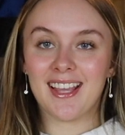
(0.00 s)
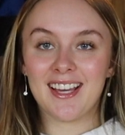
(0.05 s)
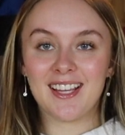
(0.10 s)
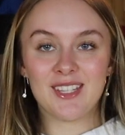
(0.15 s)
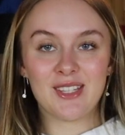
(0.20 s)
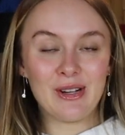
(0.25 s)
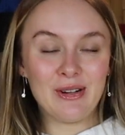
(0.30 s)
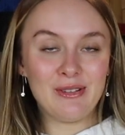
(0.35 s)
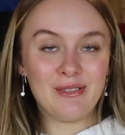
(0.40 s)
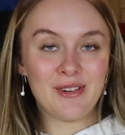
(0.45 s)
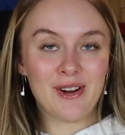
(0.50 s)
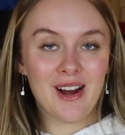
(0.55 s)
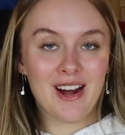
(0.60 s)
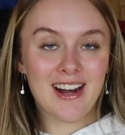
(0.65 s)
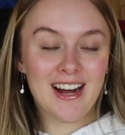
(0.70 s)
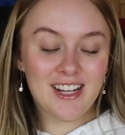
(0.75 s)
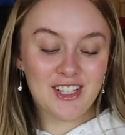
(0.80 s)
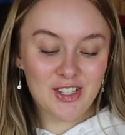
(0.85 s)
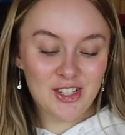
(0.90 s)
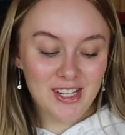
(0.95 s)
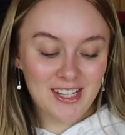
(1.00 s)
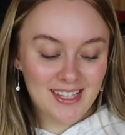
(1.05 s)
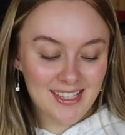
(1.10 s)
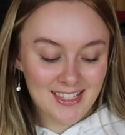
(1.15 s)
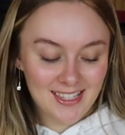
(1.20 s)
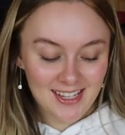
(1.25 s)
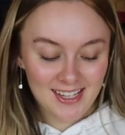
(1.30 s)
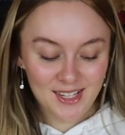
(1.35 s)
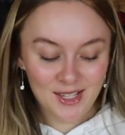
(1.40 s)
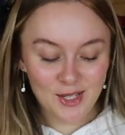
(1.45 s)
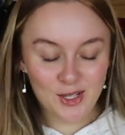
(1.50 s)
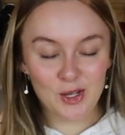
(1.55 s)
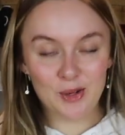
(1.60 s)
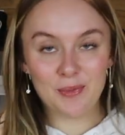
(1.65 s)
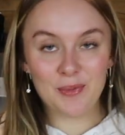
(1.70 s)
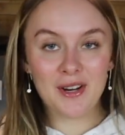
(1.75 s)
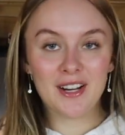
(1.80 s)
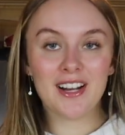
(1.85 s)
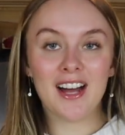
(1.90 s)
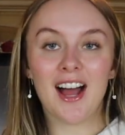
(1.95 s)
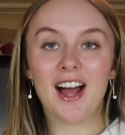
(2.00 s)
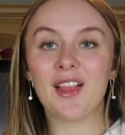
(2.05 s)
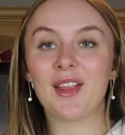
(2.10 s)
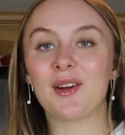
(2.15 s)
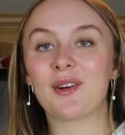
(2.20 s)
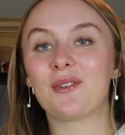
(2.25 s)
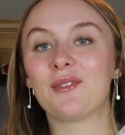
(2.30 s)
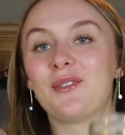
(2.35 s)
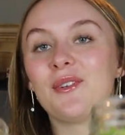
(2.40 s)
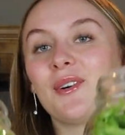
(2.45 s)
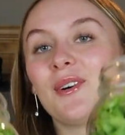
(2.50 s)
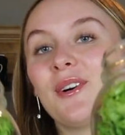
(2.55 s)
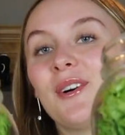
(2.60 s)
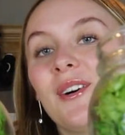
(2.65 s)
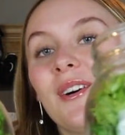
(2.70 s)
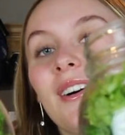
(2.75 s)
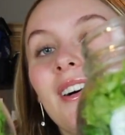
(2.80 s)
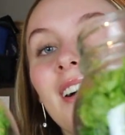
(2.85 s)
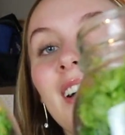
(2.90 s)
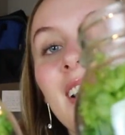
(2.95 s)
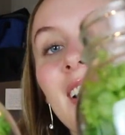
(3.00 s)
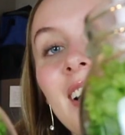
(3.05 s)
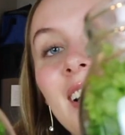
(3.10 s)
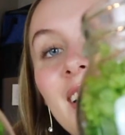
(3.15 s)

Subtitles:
like so far. As you can see, super colorful,